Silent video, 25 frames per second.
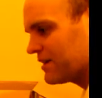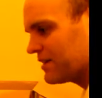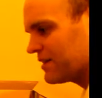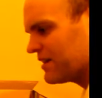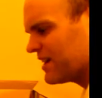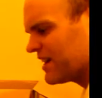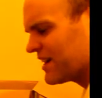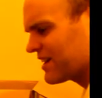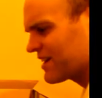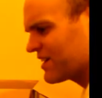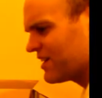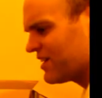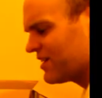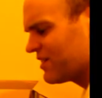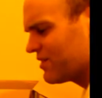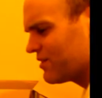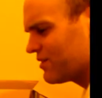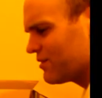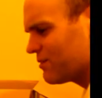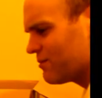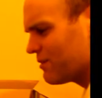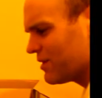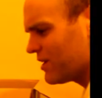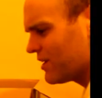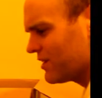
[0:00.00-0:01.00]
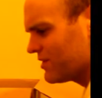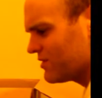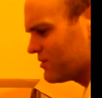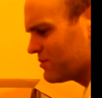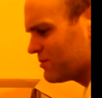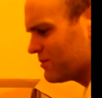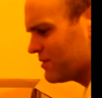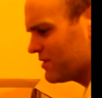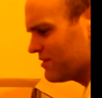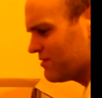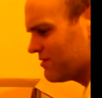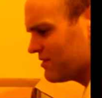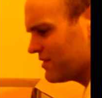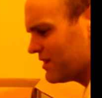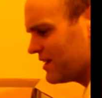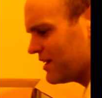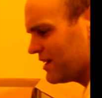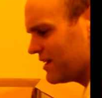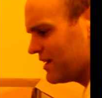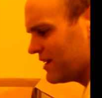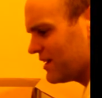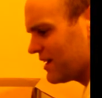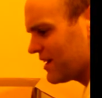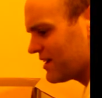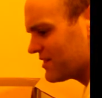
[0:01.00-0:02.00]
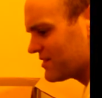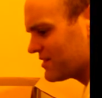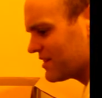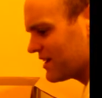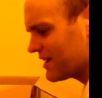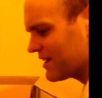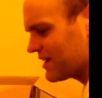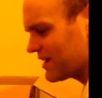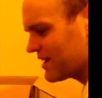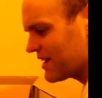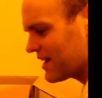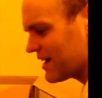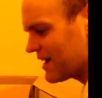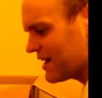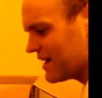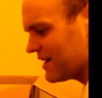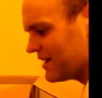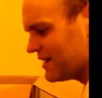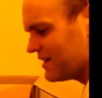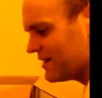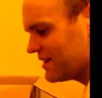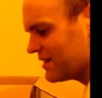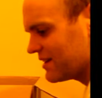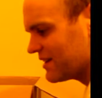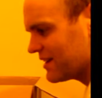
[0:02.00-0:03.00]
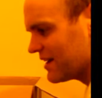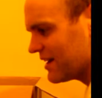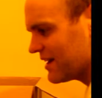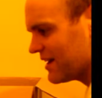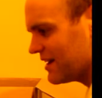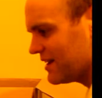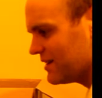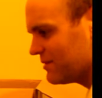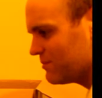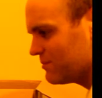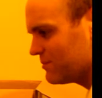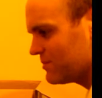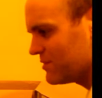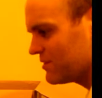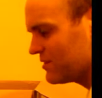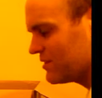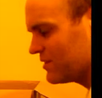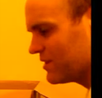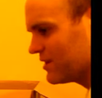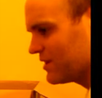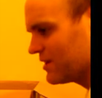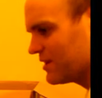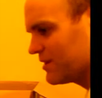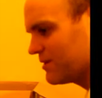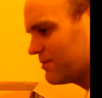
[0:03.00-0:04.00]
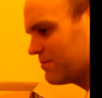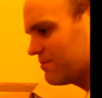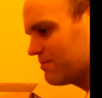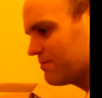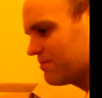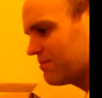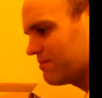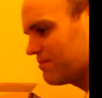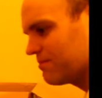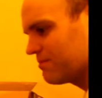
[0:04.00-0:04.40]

Yeah, it kind of reminds me of the SNK games, and